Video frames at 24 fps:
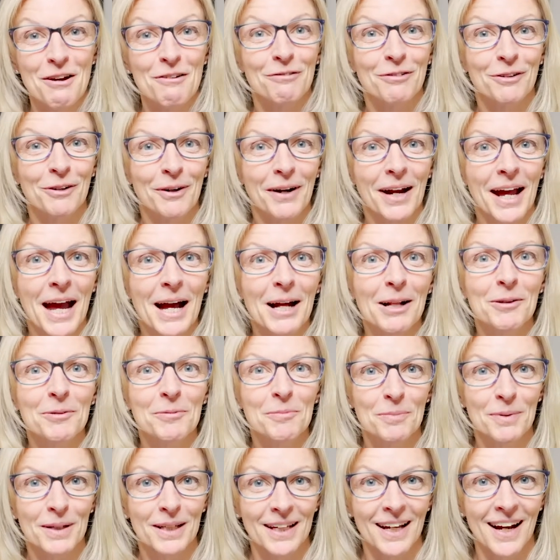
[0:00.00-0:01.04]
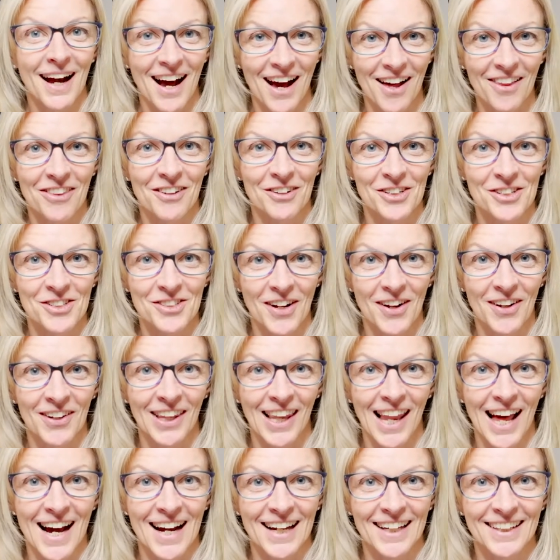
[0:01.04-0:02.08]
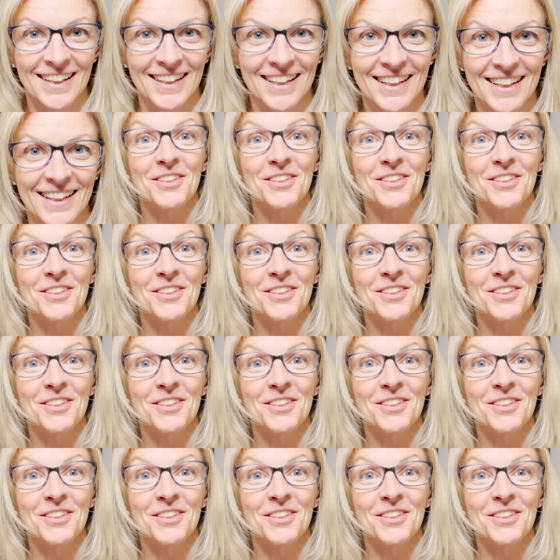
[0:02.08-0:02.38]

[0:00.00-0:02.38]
for helping others online.